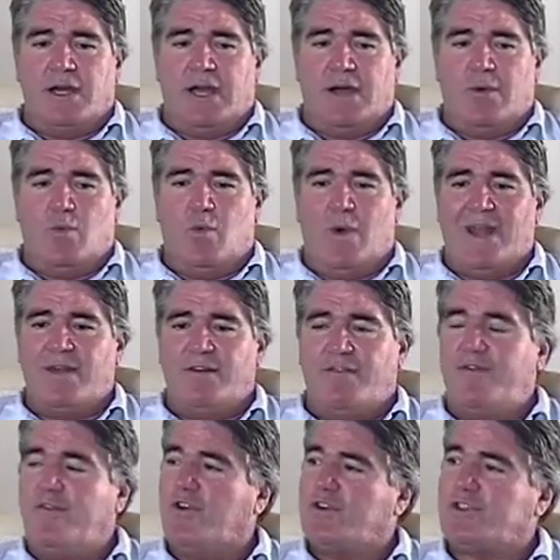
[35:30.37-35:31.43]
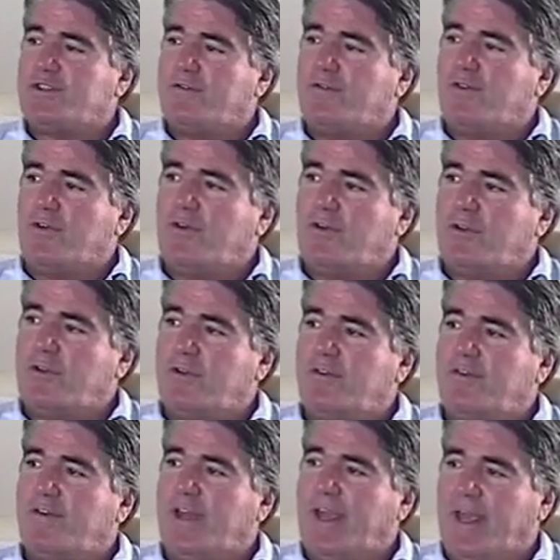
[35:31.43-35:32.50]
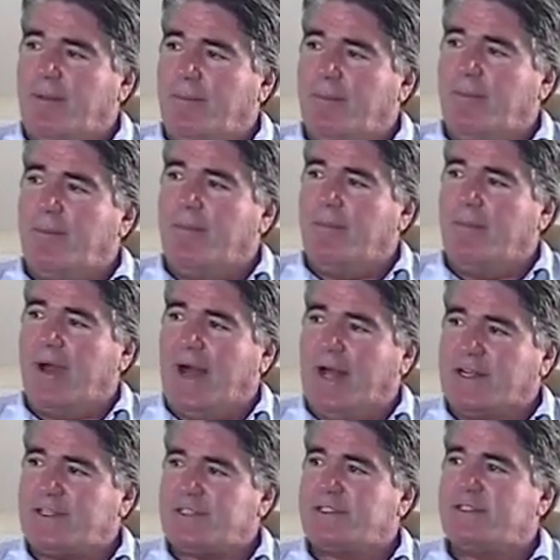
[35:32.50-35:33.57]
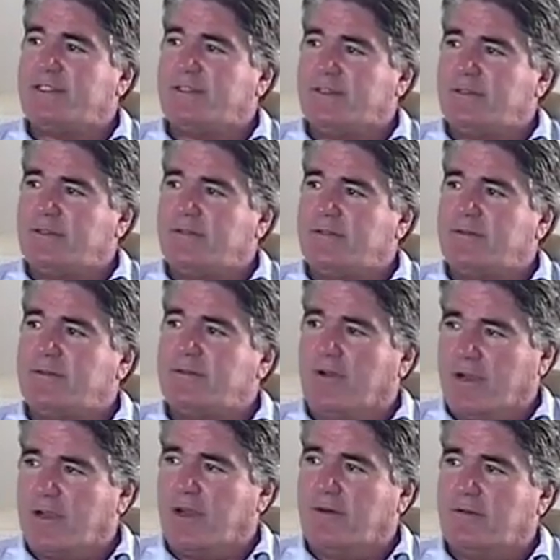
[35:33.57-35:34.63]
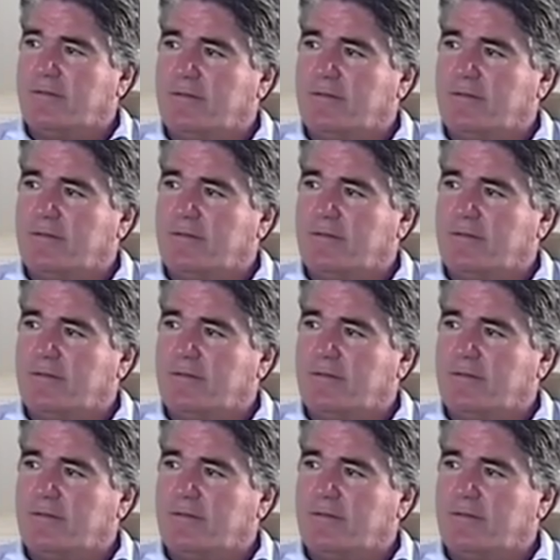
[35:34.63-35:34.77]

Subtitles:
I went first of all for him as Rocco.